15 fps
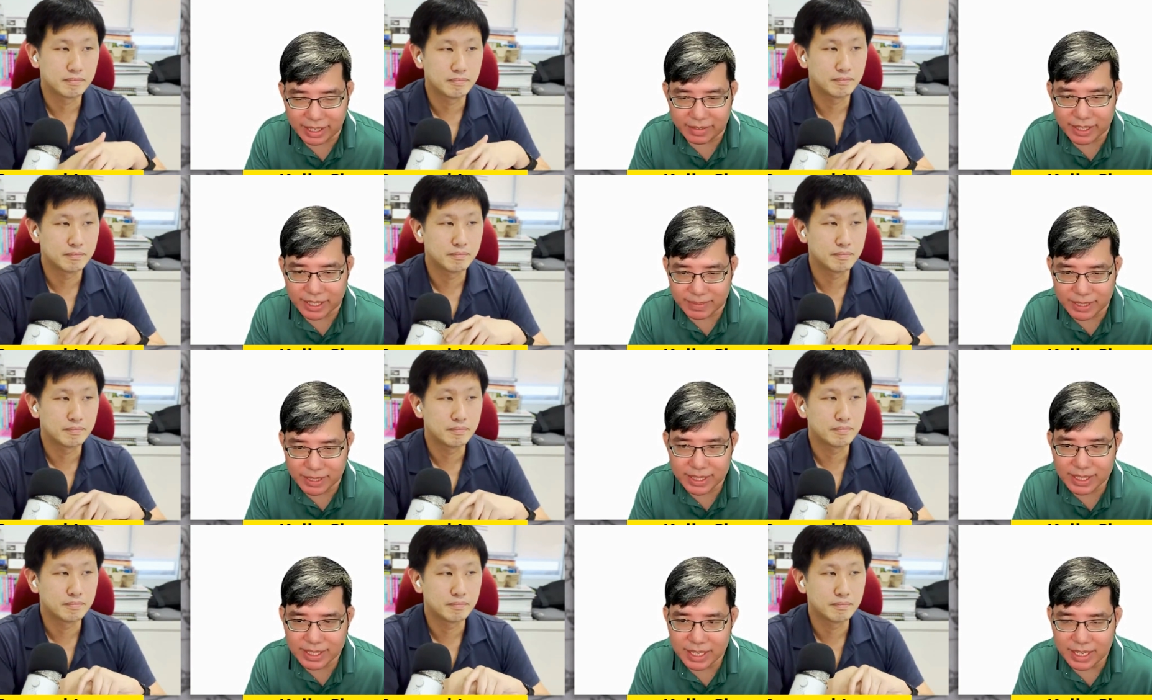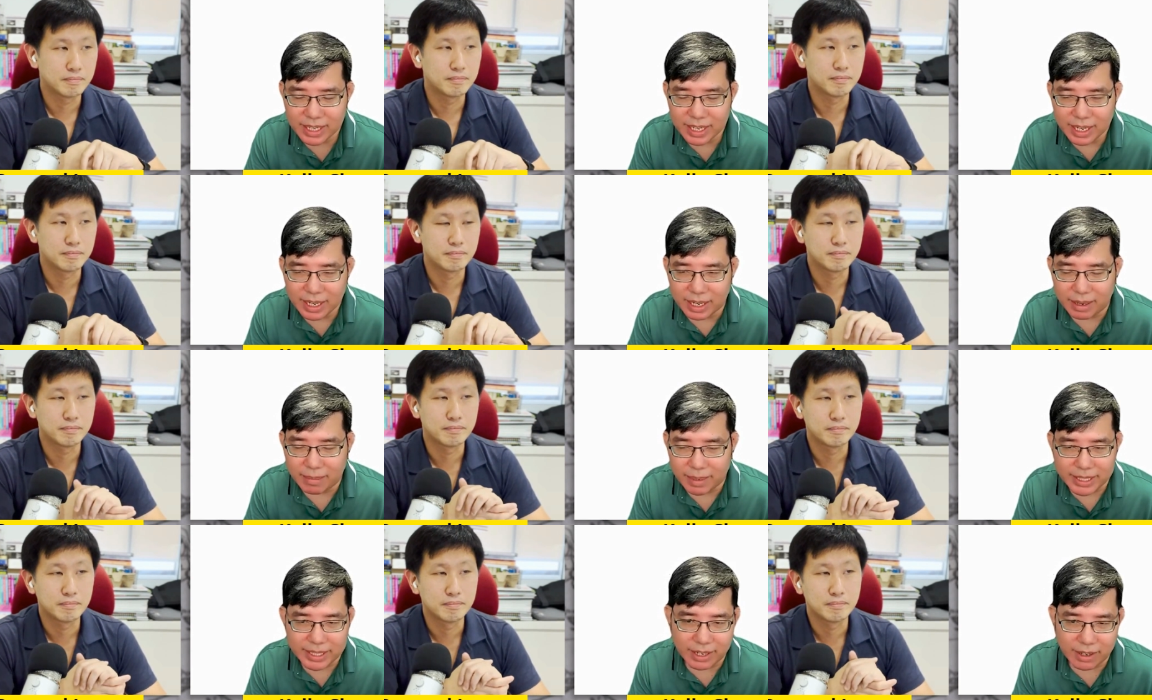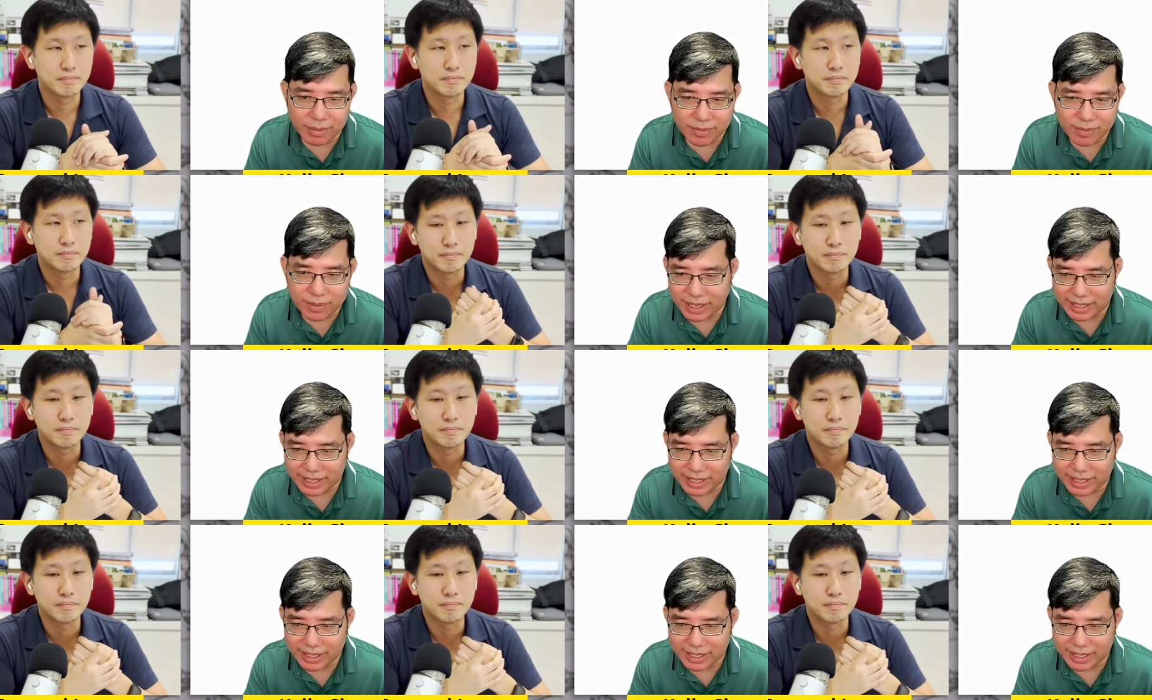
Speaker 1: I investments. Uh, myself, uh,